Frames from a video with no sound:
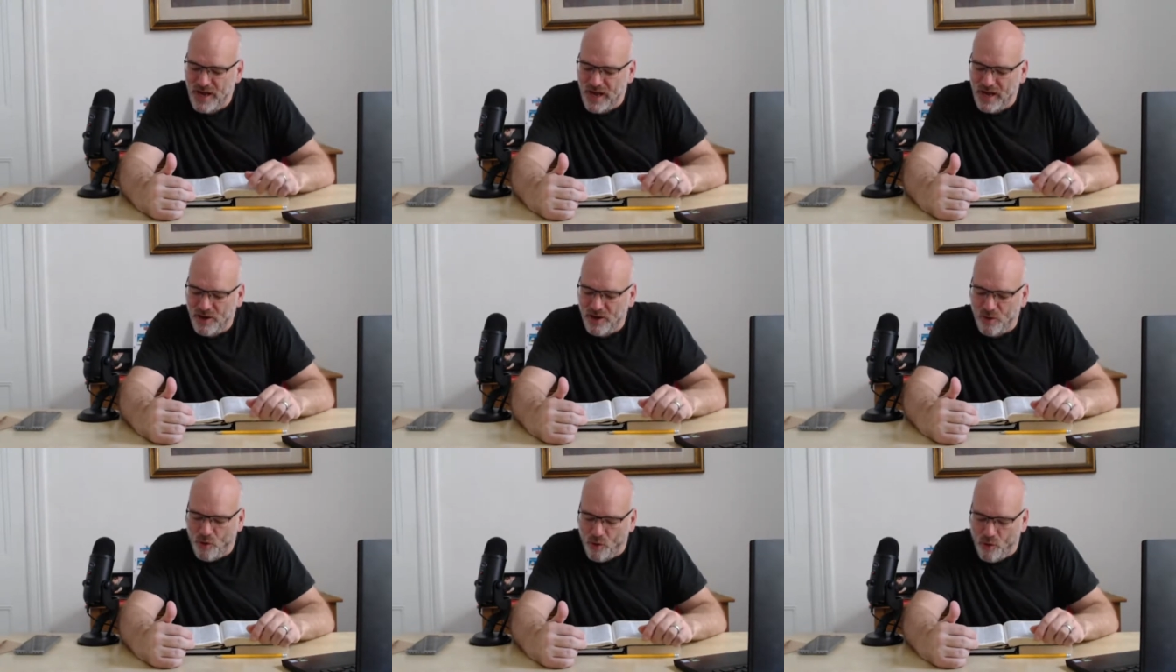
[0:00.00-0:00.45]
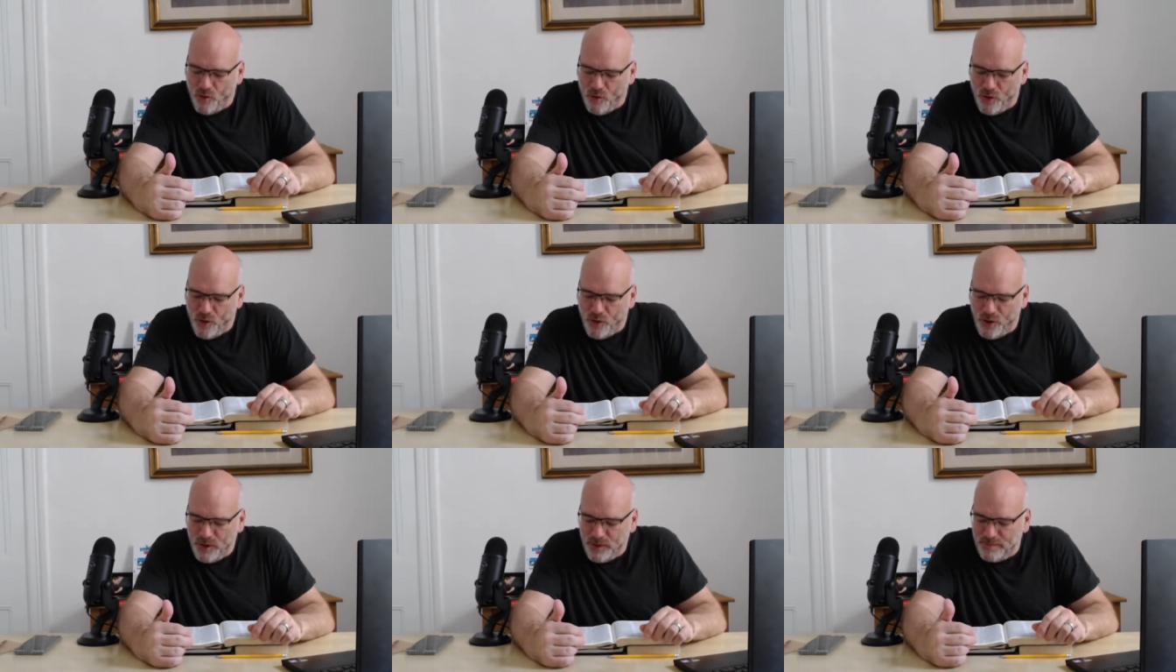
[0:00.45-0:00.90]
and
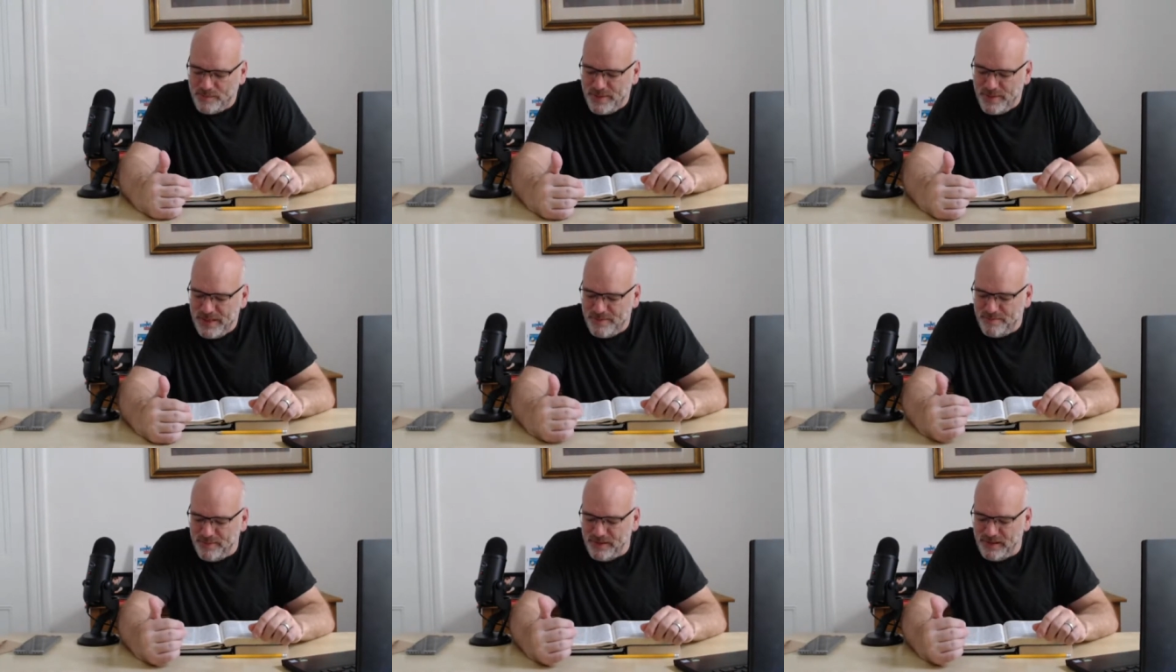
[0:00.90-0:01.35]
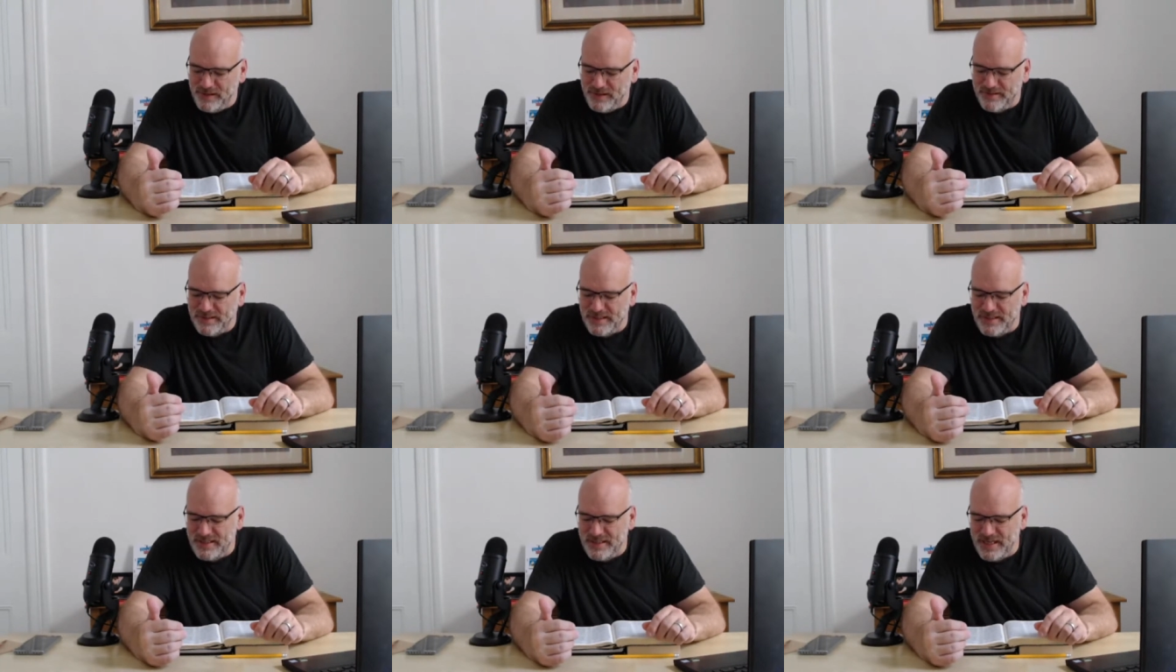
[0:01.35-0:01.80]
all peoples
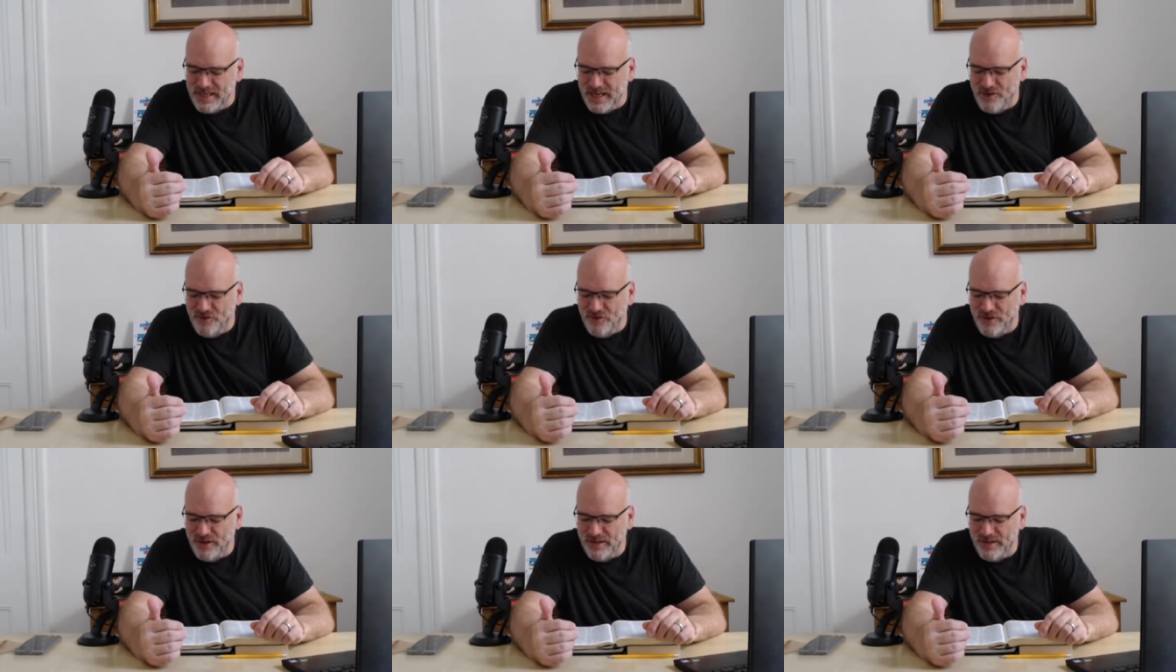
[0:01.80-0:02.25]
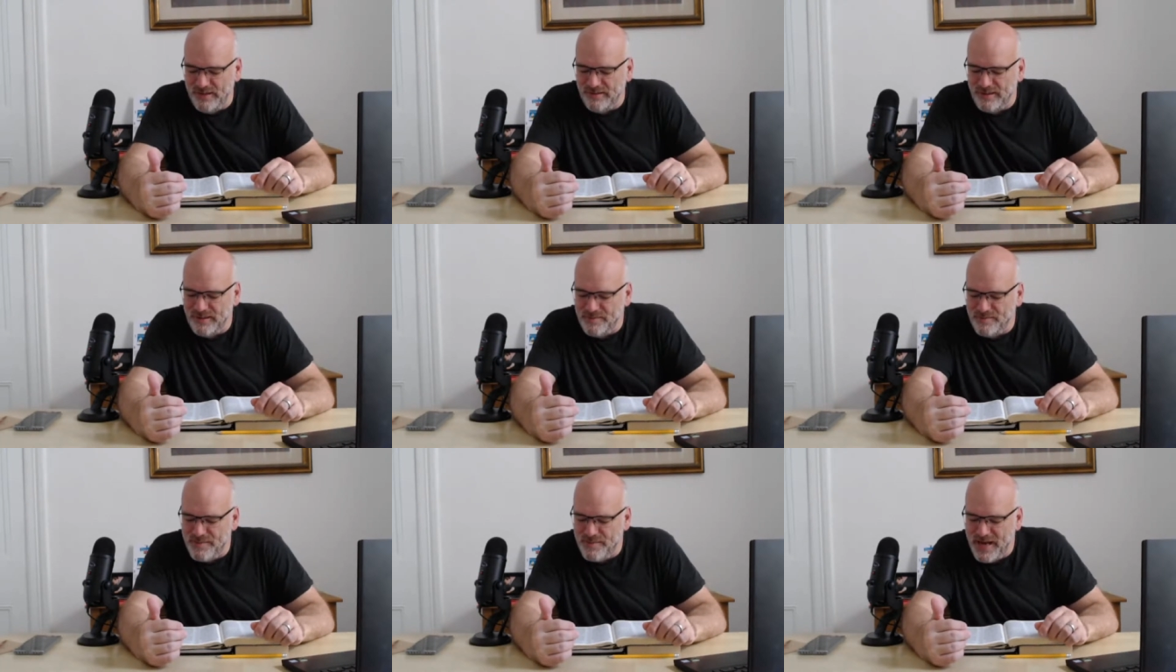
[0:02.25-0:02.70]
and nations
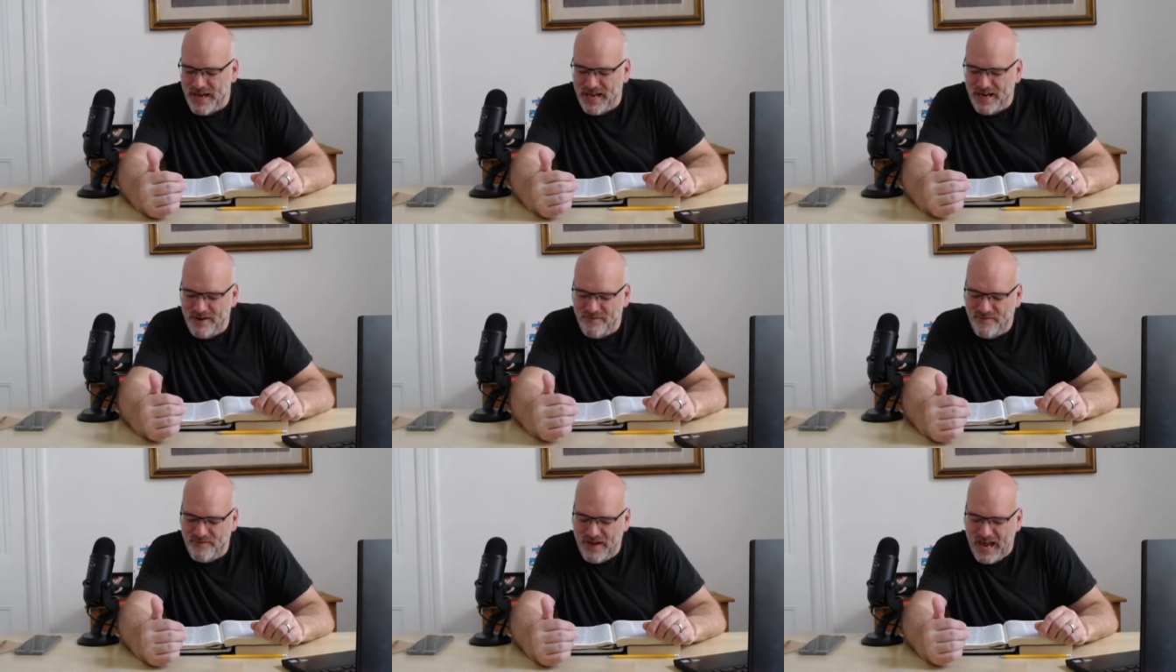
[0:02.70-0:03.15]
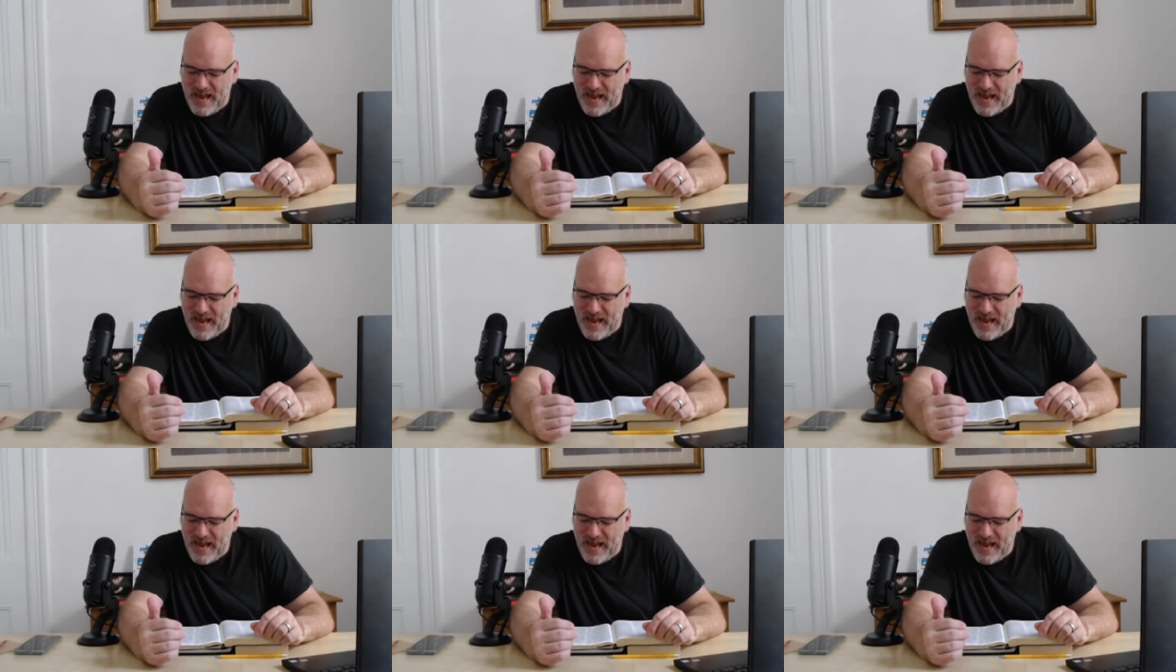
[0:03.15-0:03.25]
and men of